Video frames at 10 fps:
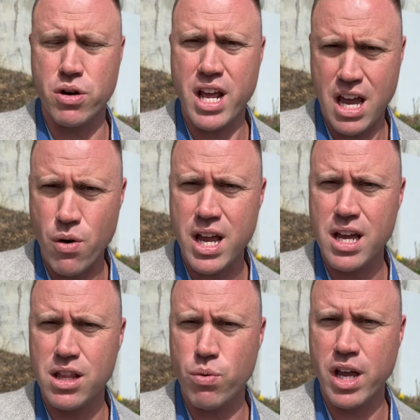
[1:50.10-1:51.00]
hearing
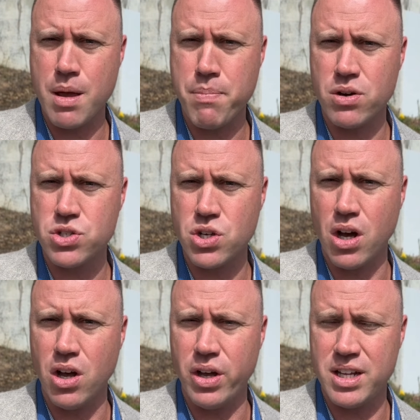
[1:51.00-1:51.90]
in the Ricky
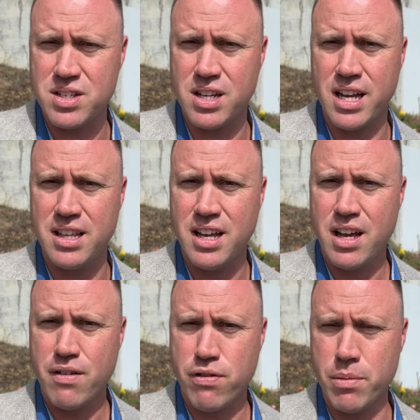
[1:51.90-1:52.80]
Pearsall incident
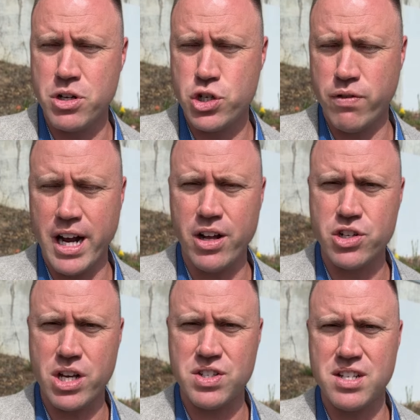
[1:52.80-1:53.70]
from the Juvenile
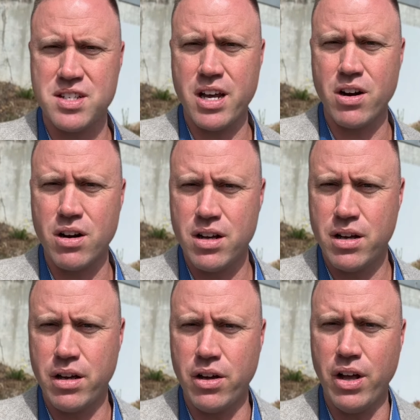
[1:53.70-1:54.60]
Justice Center.
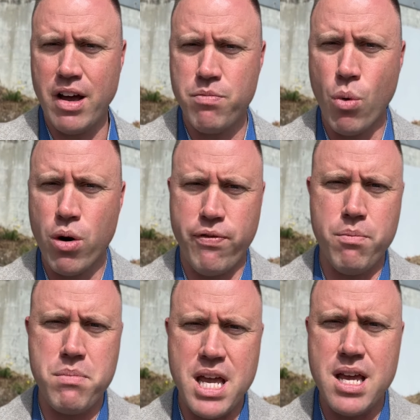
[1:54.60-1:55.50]
You'll have more
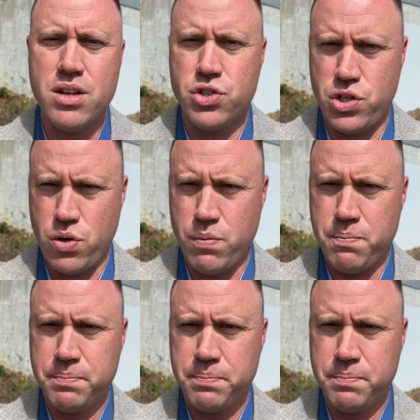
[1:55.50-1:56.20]
from me soon.